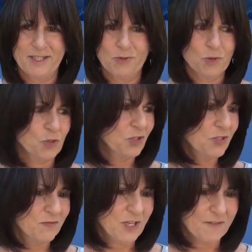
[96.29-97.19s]
You shouldn't
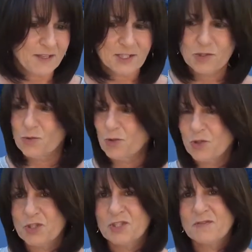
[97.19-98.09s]
have done this, you
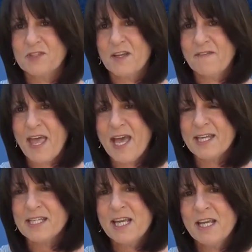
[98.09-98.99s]
shouldn't have done
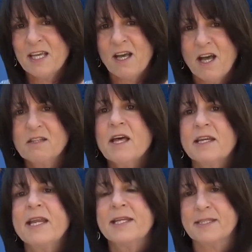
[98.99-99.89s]
that." A lot
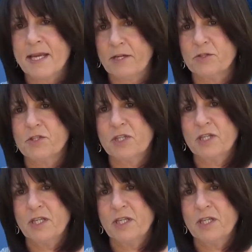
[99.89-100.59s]
of naysayers.